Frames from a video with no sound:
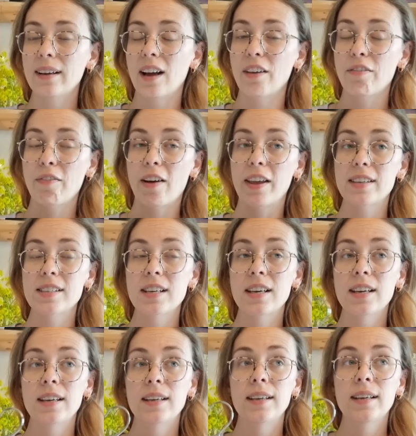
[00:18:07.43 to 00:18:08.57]
I find
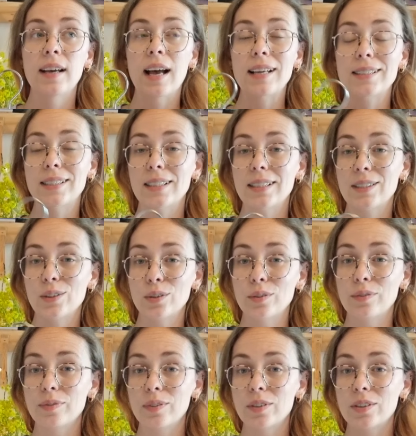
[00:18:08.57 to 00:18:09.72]
as a sort
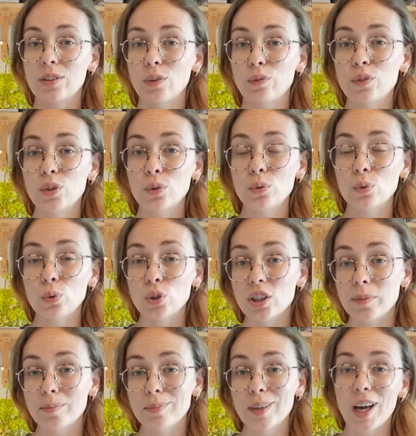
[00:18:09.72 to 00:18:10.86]
of soft
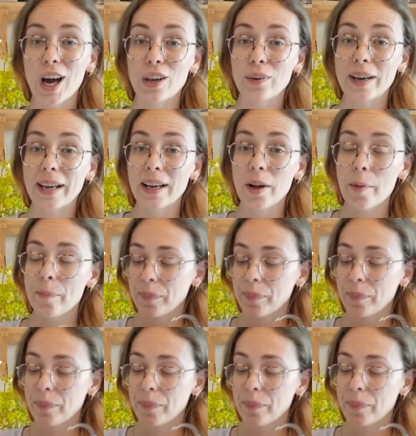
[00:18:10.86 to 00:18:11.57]
autumn colouring,